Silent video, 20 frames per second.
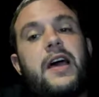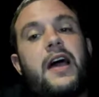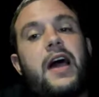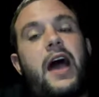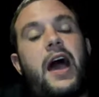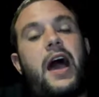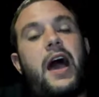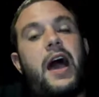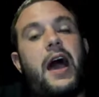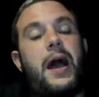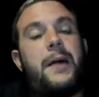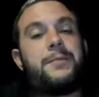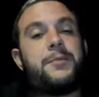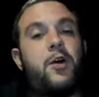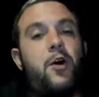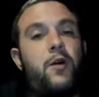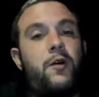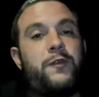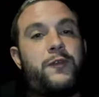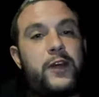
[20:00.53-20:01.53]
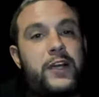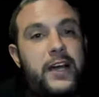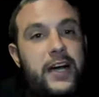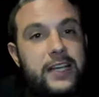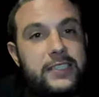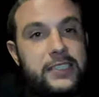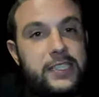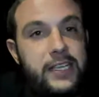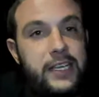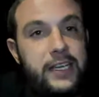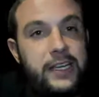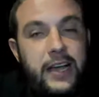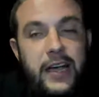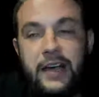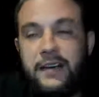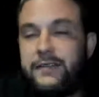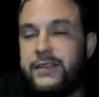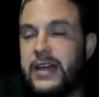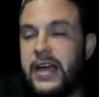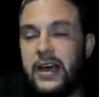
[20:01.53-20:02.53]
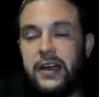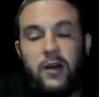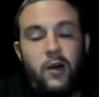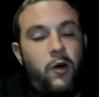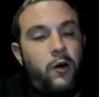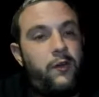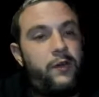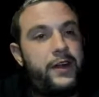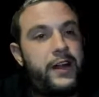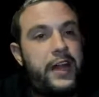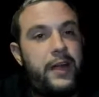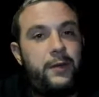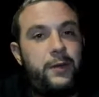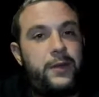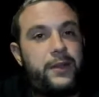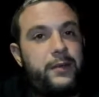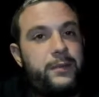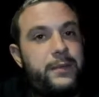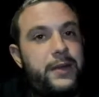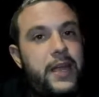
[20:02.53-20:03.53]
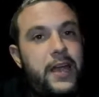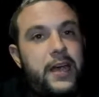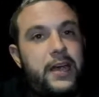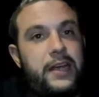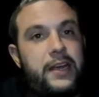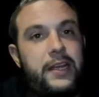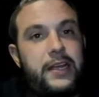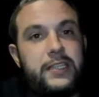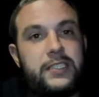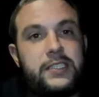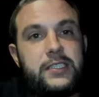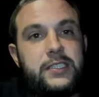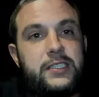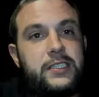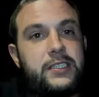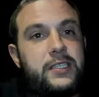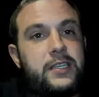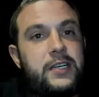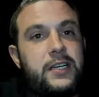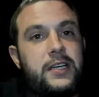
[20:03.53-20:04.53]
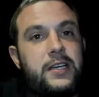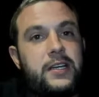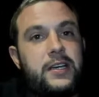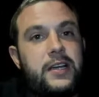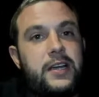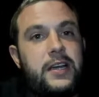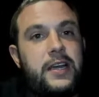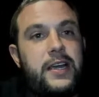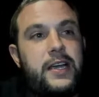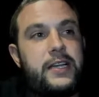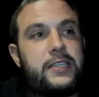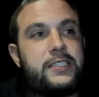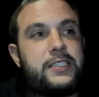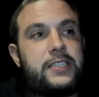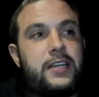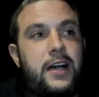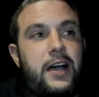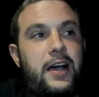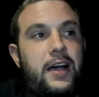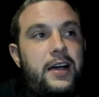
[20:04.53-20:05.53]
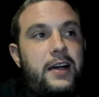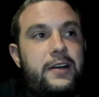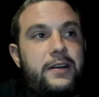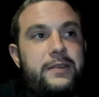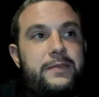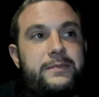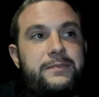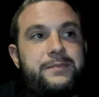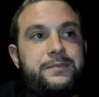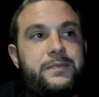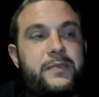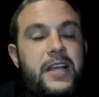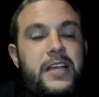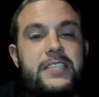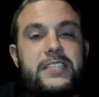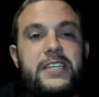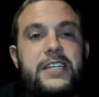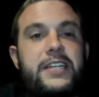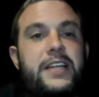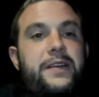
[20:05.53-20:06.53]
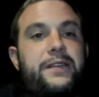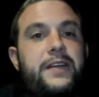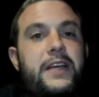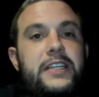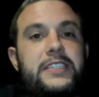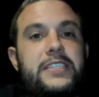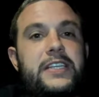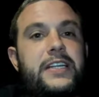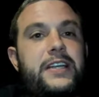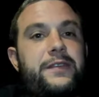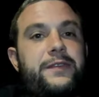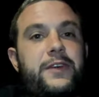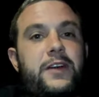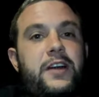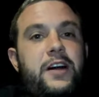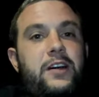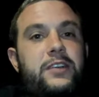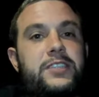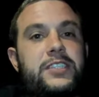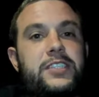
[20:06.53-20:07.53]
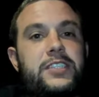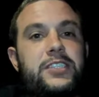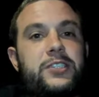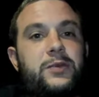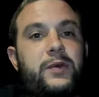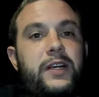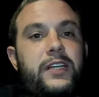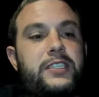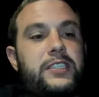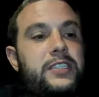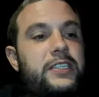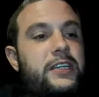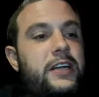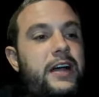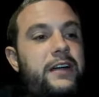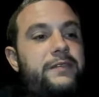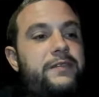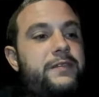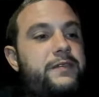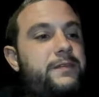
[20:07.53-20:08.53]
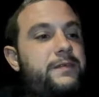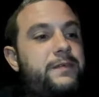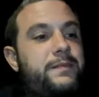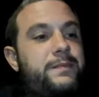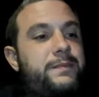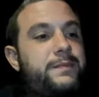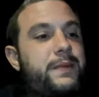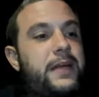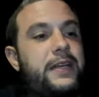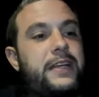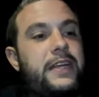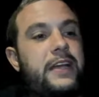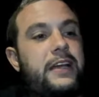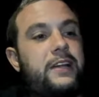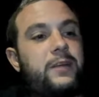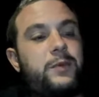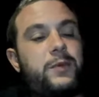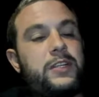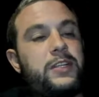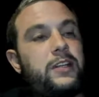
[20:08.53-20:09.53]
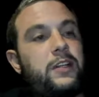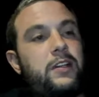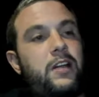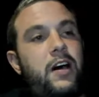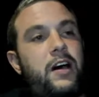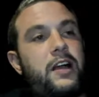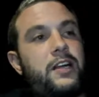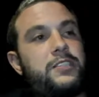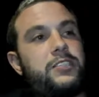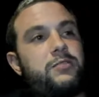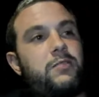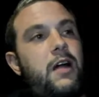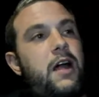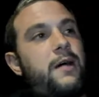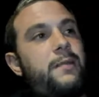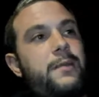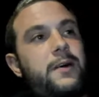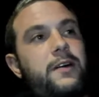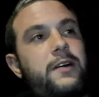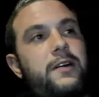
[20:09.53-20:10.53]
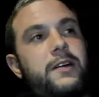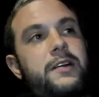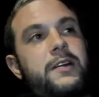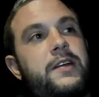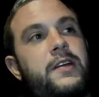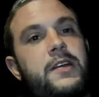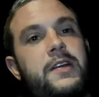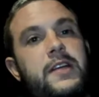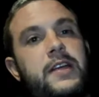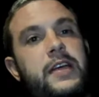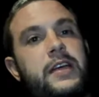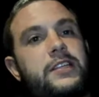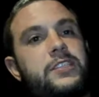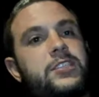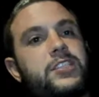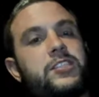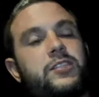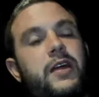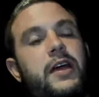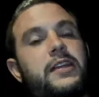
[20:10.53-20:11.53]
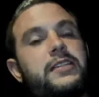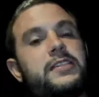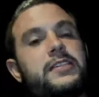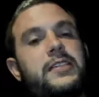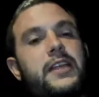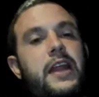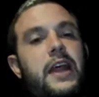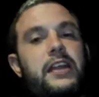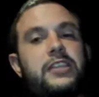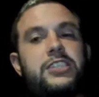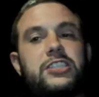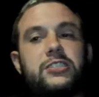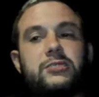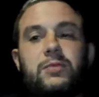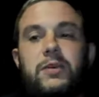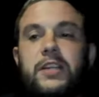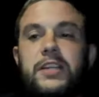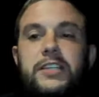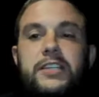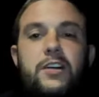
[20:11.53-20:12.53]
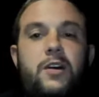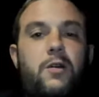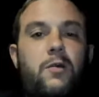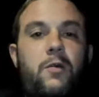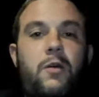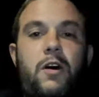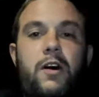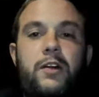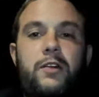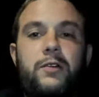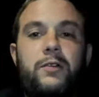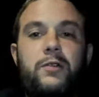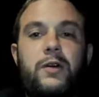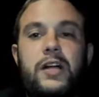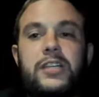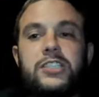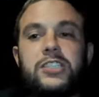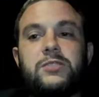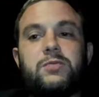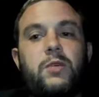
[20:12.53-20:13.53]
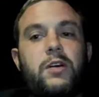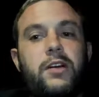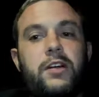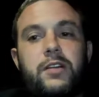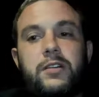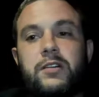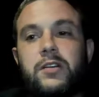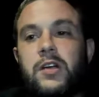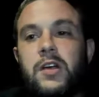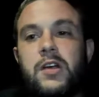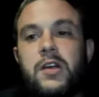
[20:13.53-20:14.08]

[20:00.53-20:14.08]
I'm going for custody. I haven't had an overnight with him yet. It's a difficult situation. I've been dealing with a lot of drama and stress that I just really don't want to. I just want to